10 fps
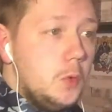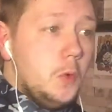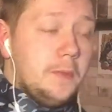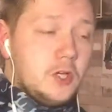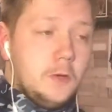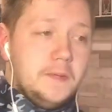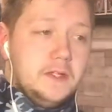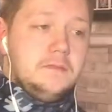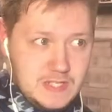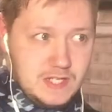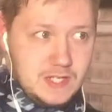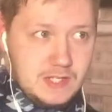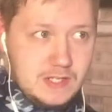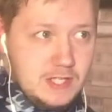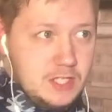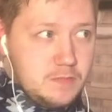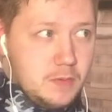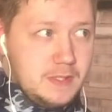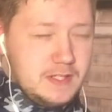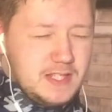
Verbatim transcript: will be coming. This is probably a